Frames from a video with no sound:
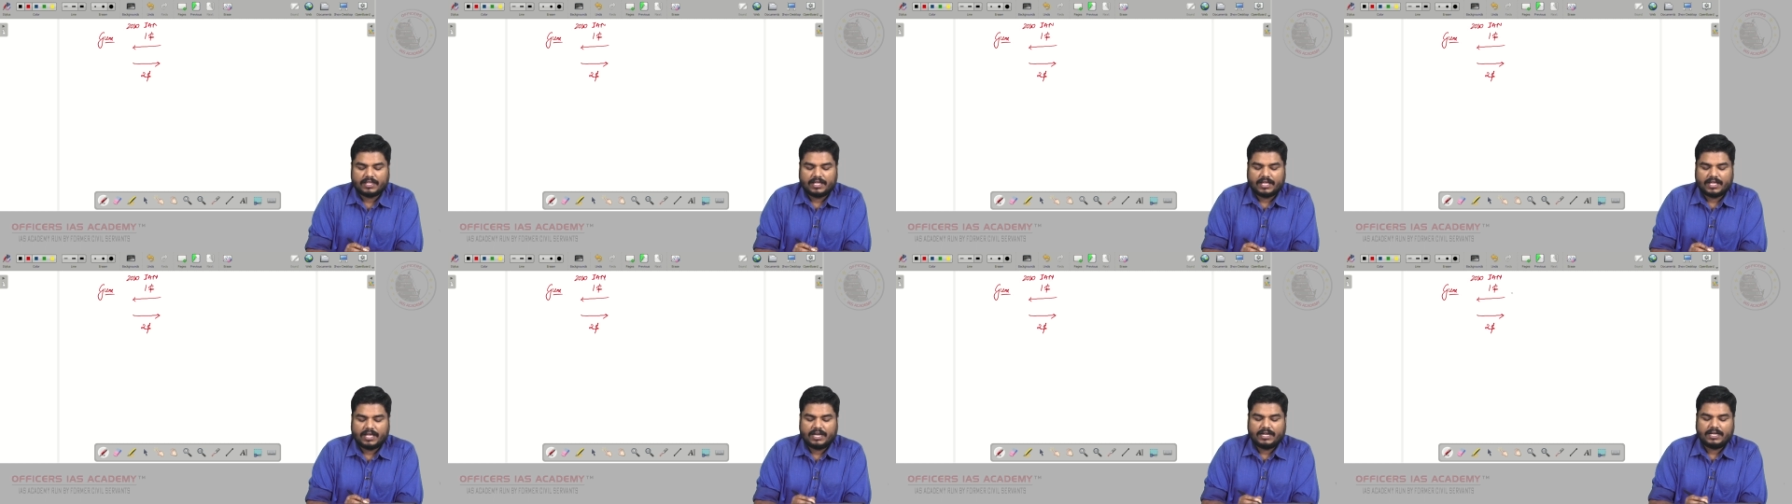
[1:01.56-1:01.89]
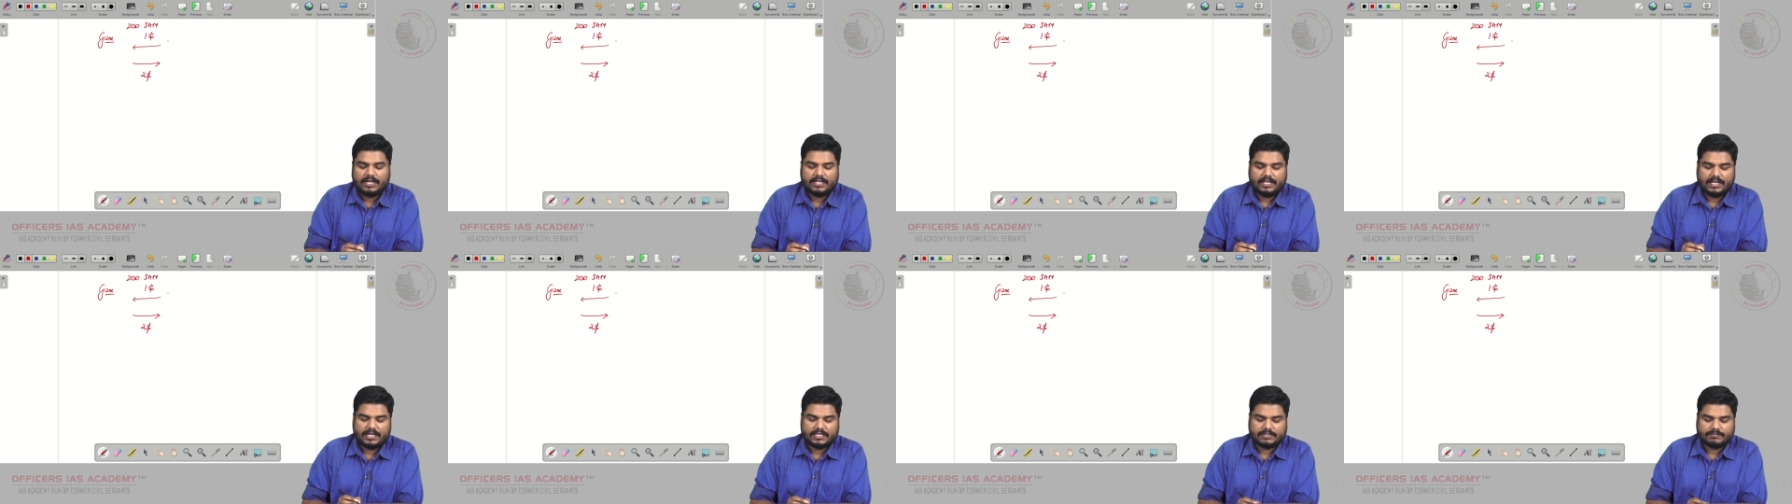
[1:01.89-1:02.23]
and
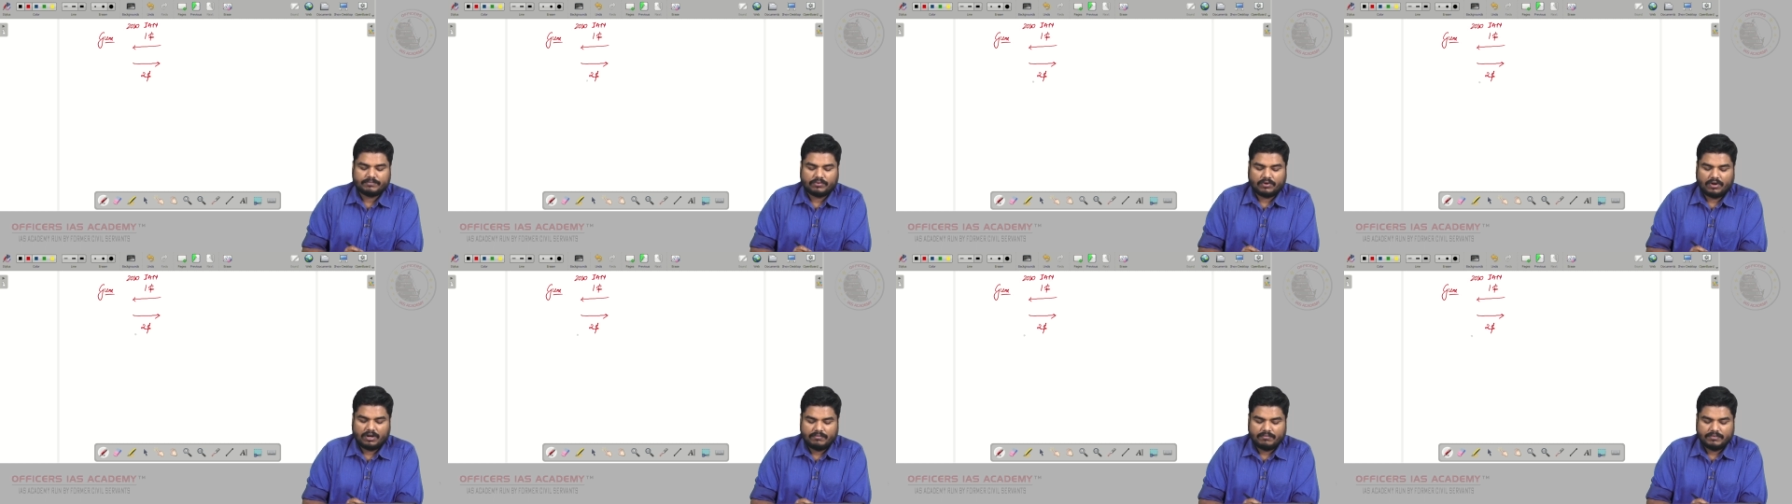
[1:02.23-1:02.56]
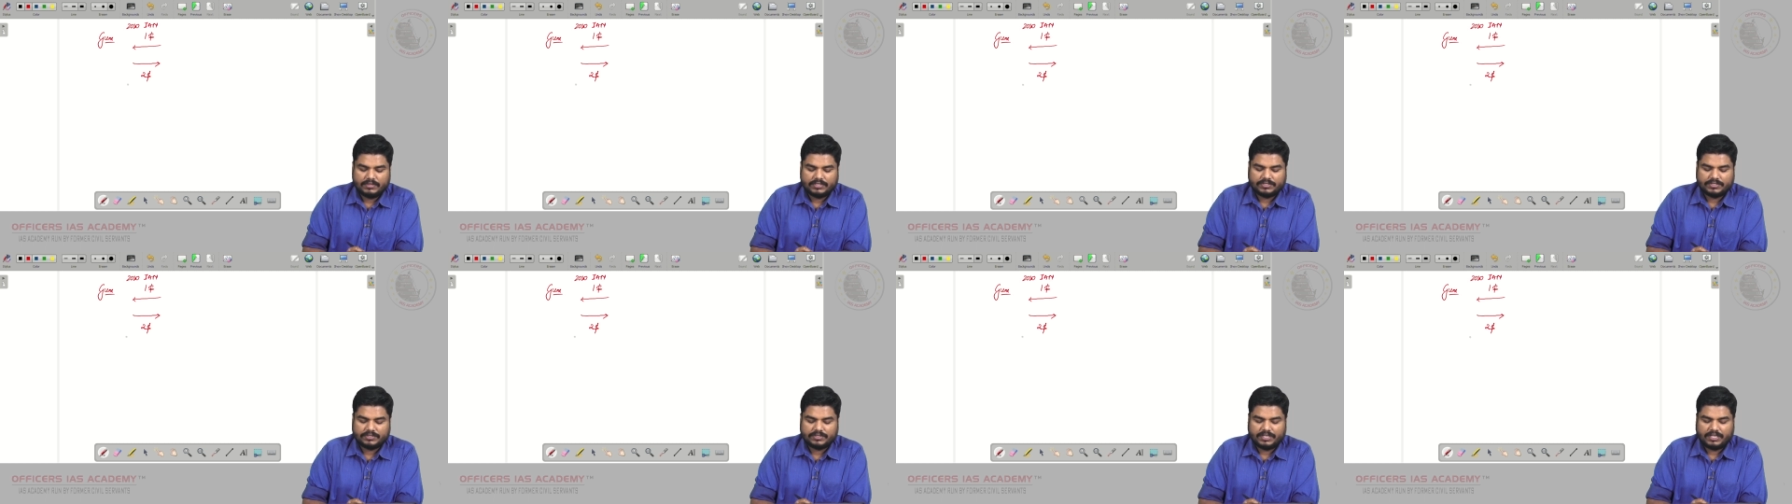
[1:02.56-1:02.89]
he has
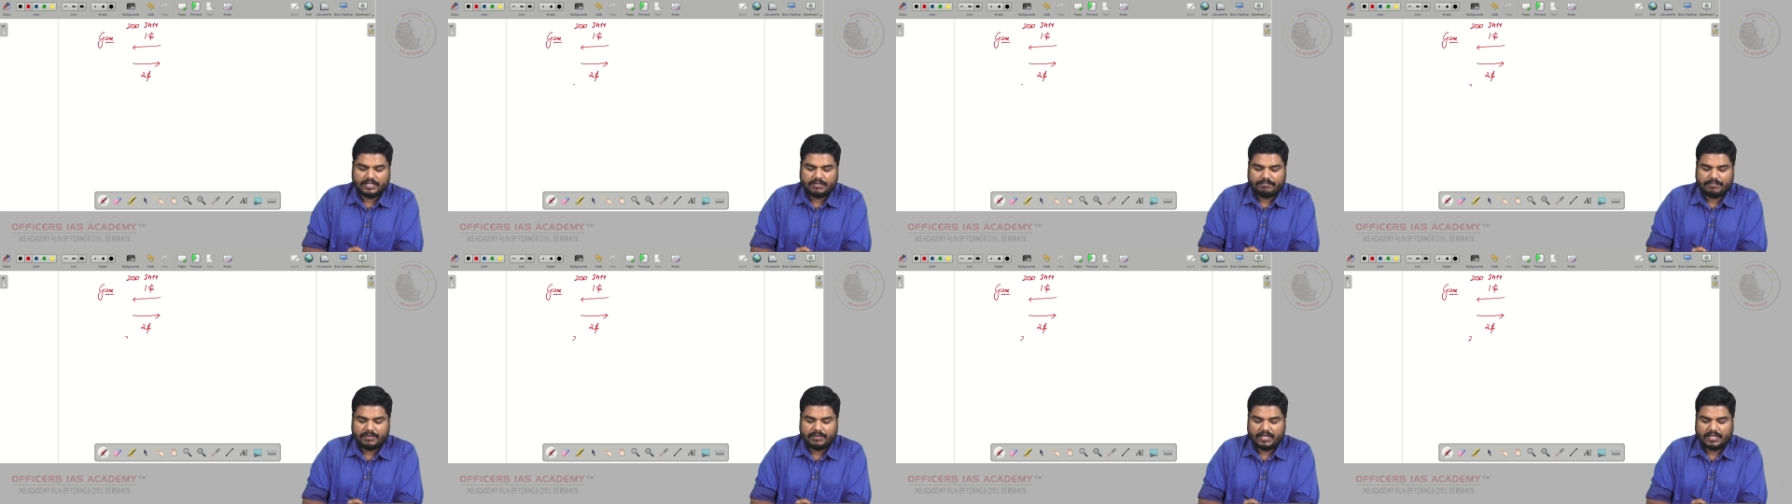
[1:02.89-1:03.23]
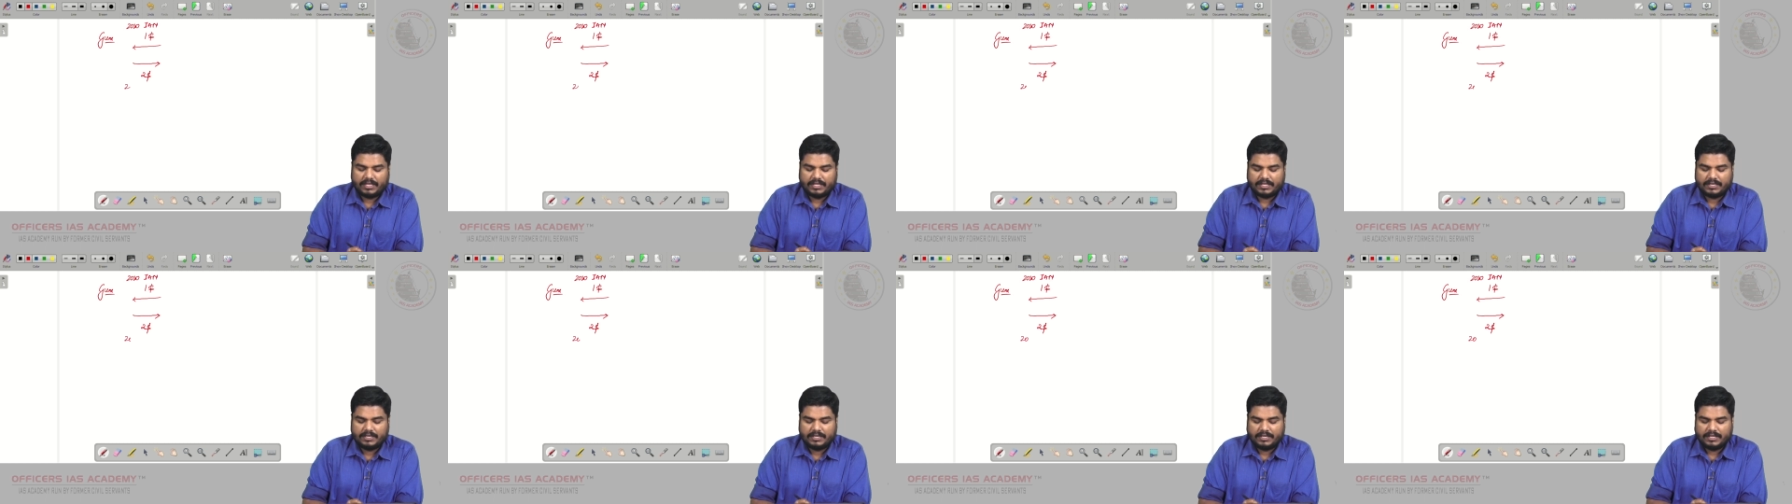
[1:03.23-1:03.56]
promised to
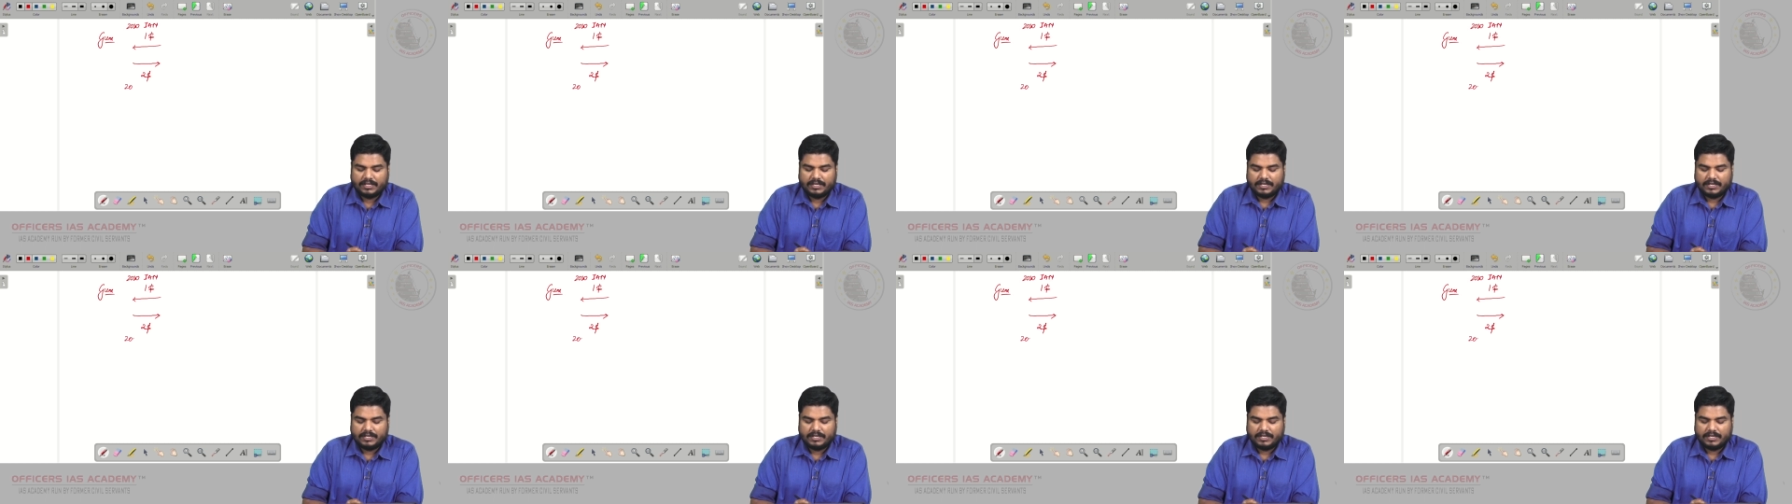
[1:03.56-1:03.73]
repay in